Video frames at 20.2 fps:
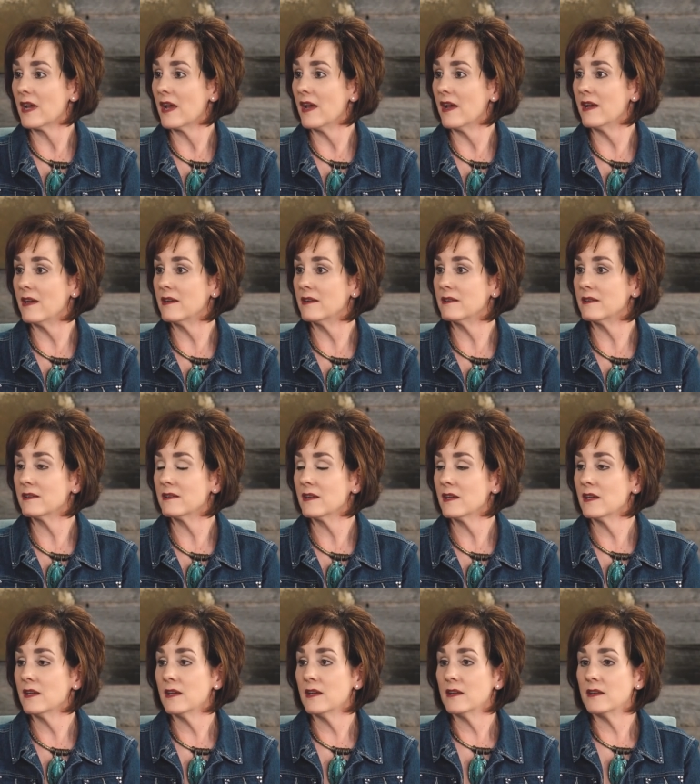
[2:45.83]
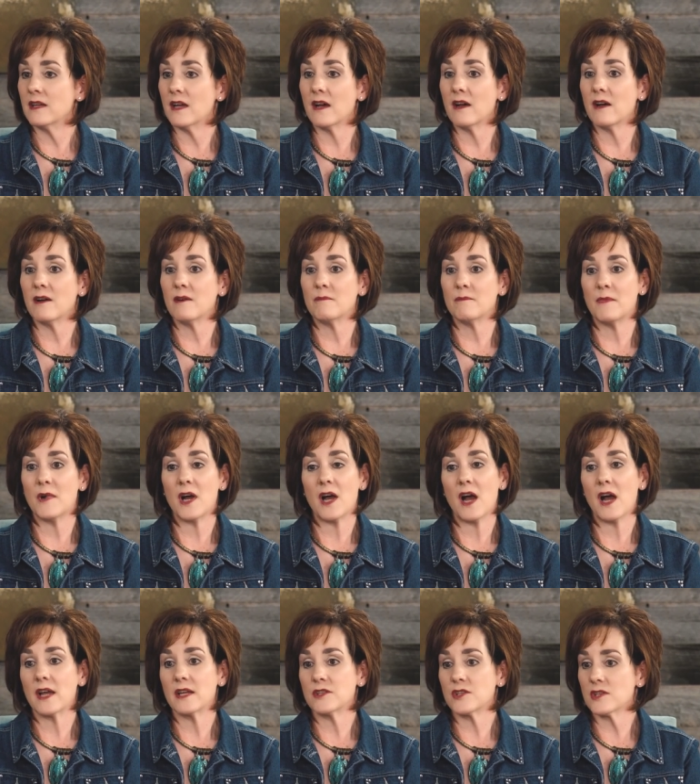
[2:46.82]
And
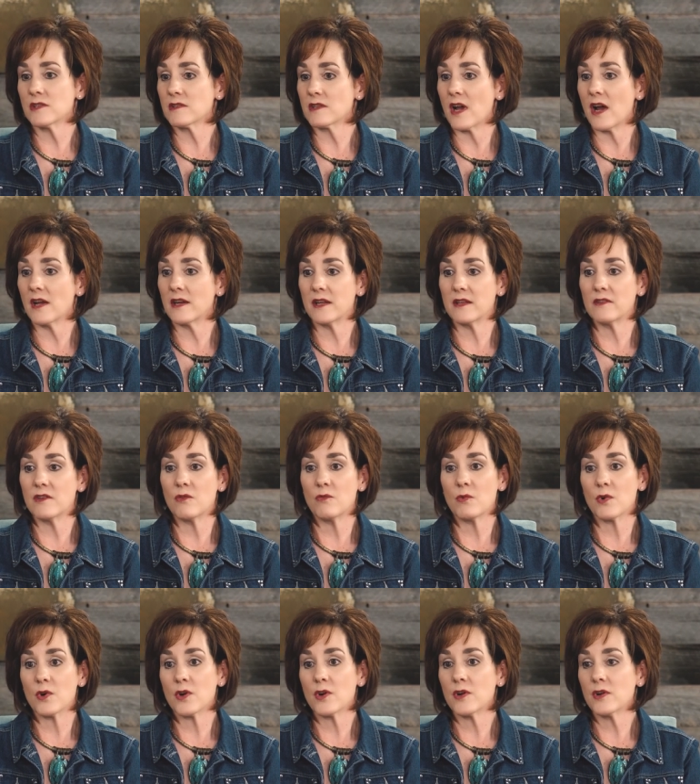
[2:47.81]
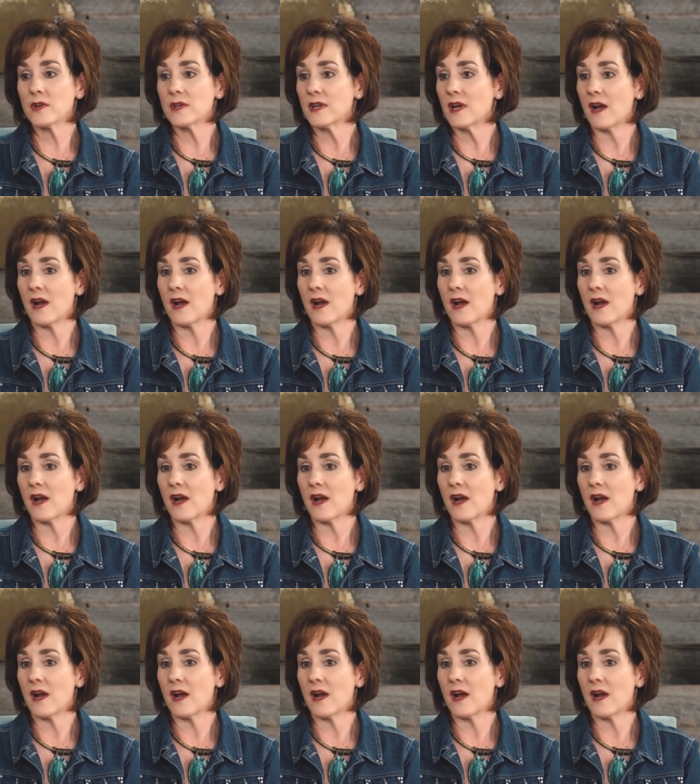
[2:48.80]
I just got in the Word.